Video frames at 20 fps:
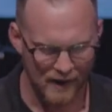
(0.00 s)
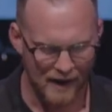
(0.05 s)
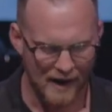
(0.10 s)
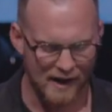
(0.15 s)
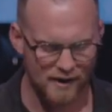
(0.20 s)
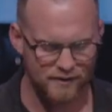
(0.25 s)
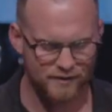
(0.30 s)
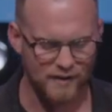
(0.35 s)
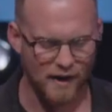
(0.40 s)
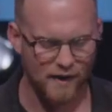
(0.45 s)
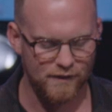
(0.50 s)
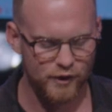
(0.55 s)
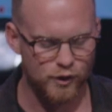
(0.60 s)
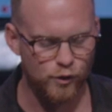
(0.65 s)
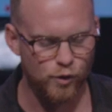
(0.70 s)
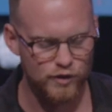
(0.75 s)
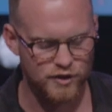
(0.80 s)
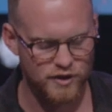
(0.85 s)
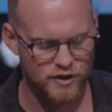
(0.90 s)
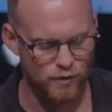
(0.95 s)
As the
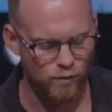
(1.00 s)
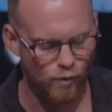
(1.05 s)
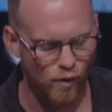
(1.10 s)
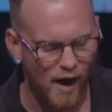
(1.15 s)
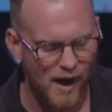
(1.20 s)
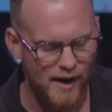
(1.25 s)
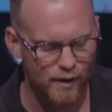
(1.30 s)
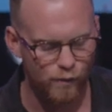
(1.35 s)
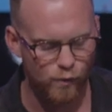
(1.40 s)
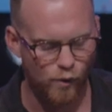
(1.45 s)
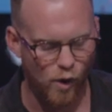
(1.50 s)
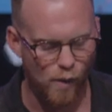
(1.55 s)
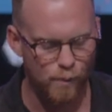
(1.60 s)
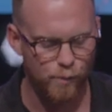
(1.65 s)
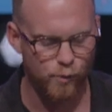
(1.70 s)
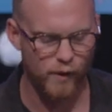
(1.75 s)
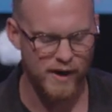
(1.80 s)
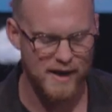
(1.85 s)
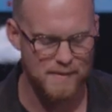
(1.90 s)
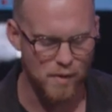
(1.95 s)
Christian writer Rob
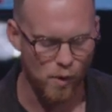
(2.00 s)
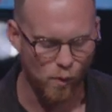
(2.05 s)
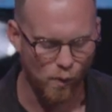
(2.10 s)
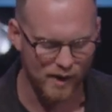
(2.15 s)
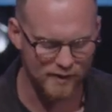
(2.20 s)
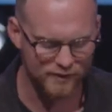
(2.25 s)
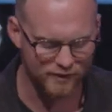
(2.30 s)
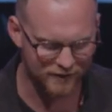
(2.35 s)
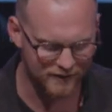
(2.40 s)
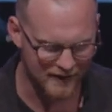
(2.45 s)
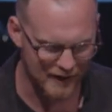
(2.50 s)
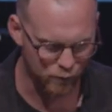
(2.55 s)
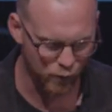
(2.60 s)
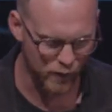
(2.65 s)
Reamer once said,